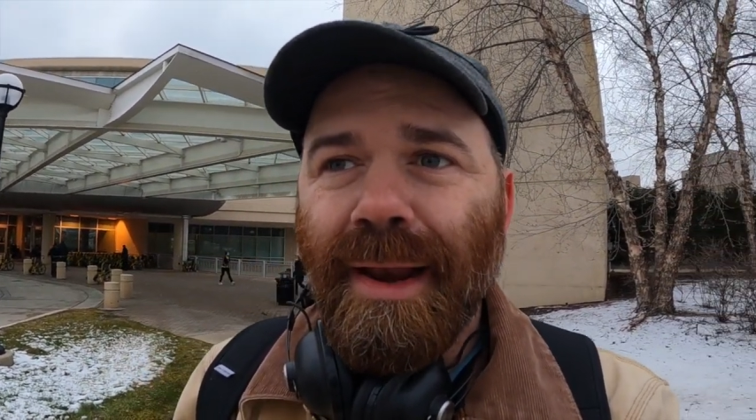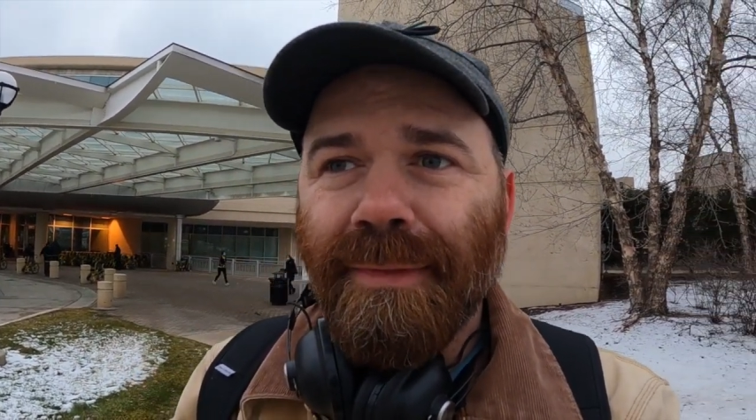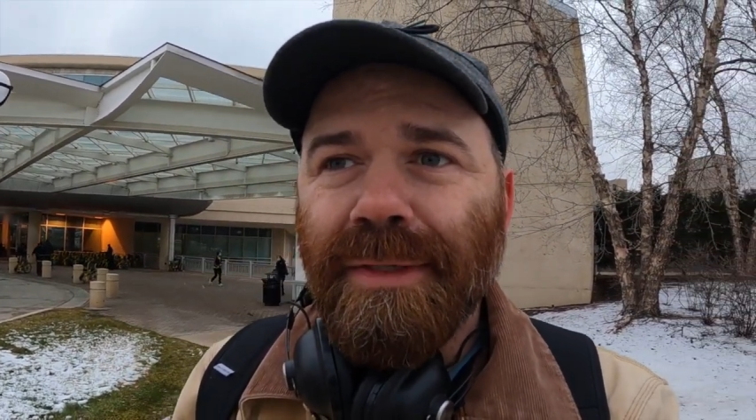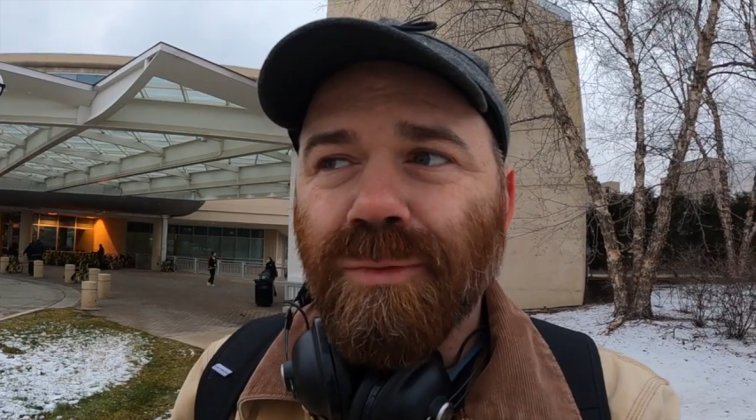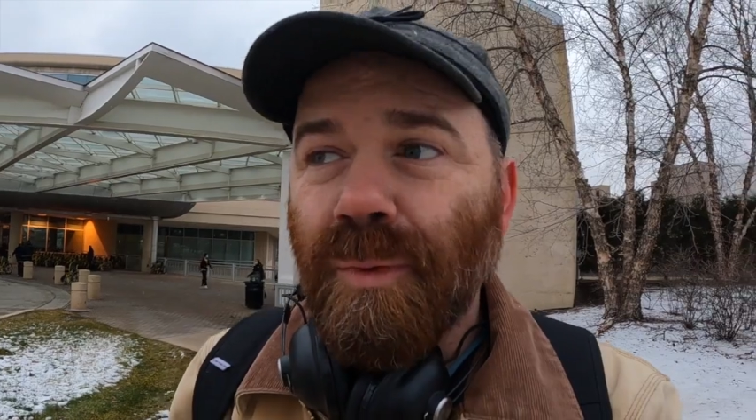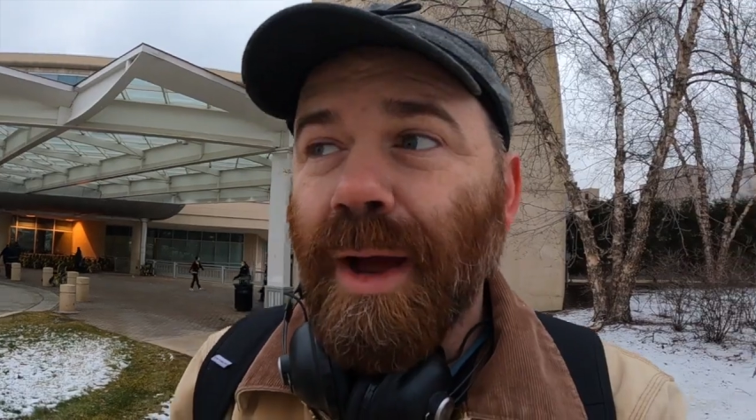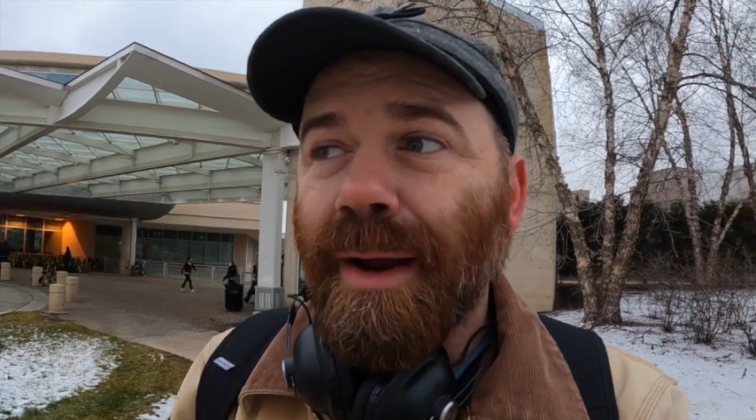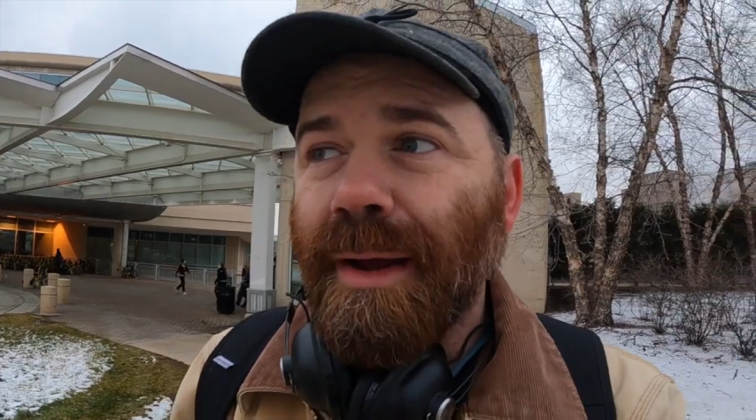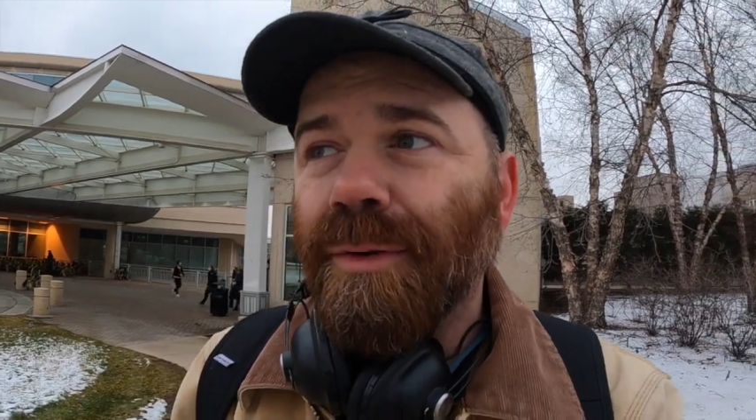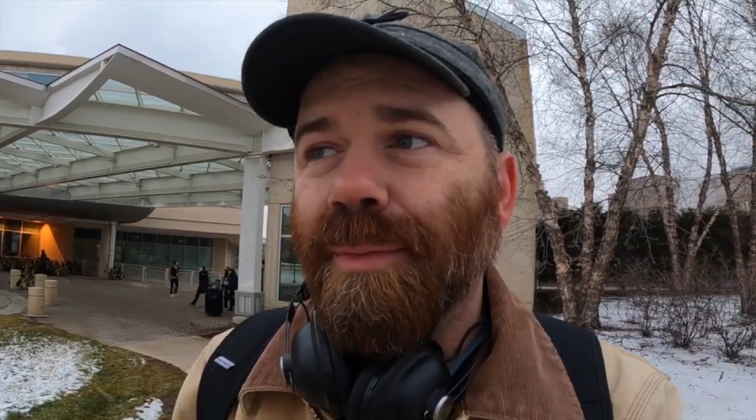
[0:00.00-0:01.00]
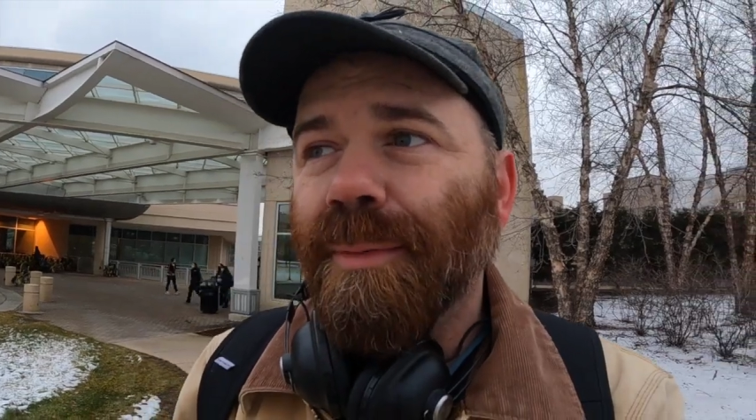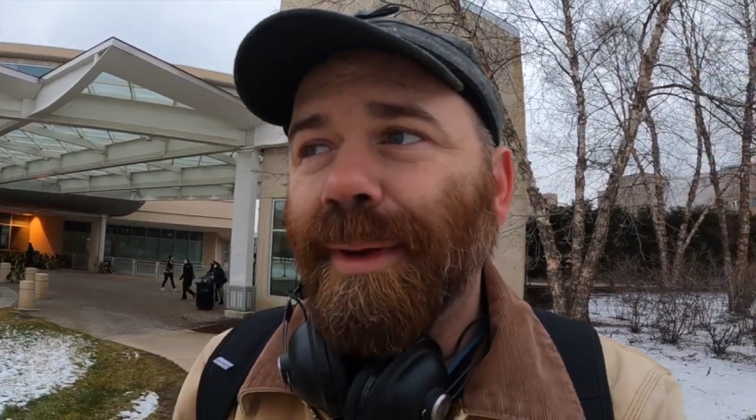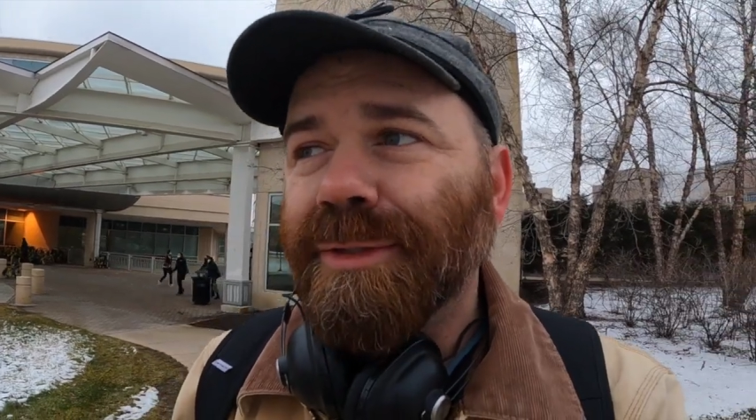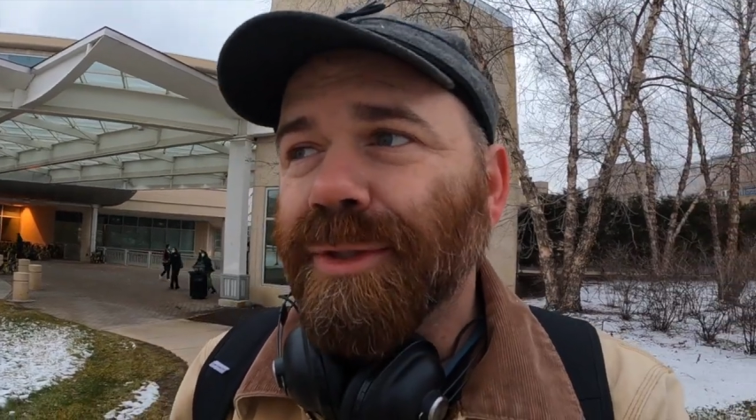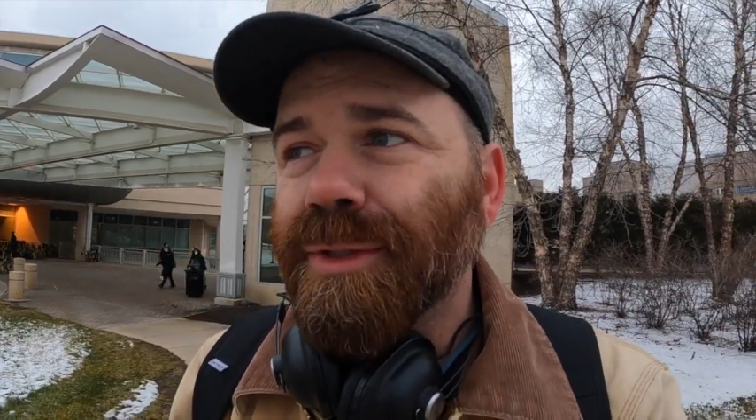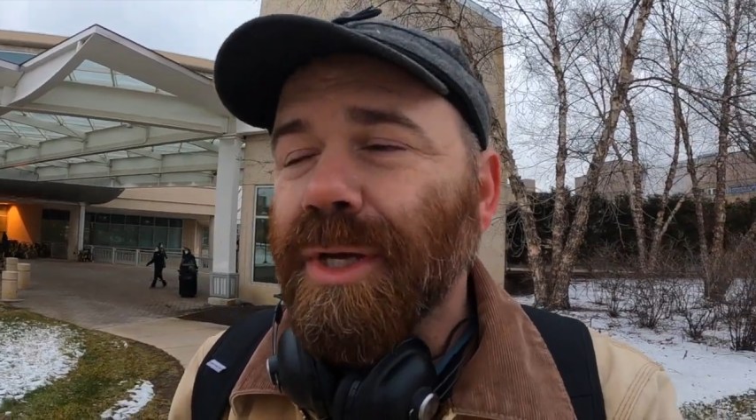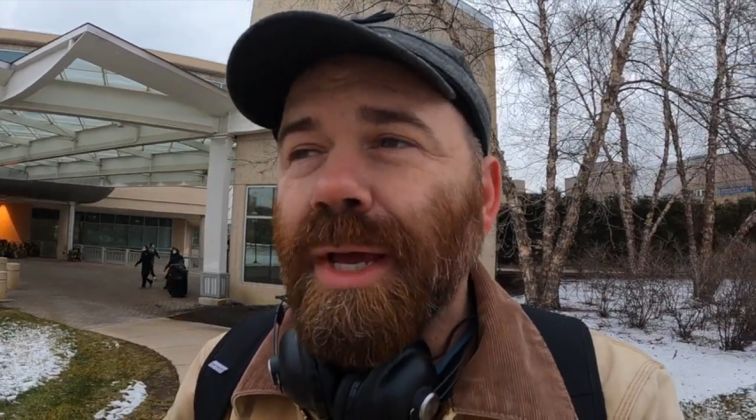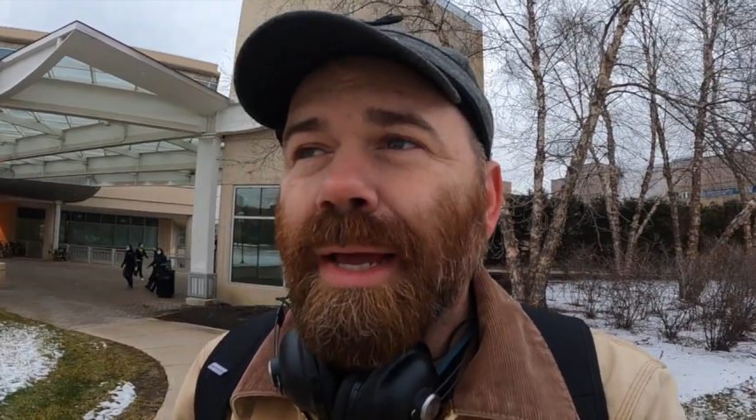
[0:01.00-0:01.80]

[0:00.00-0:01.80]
on this rock I will build my church."